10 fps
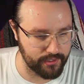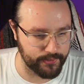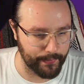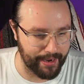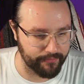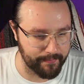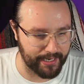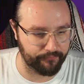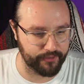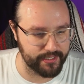So we have the
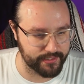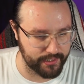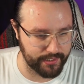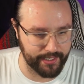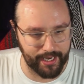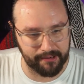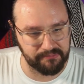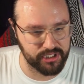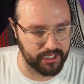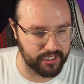Mecha Frieza, the
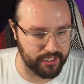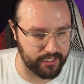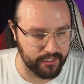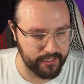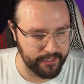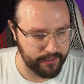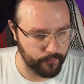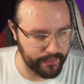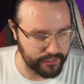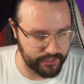Yamcha,
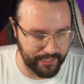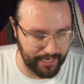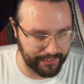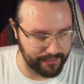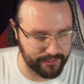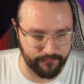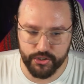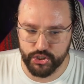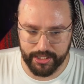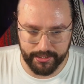we did not get the
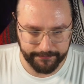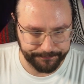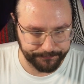Vegeta,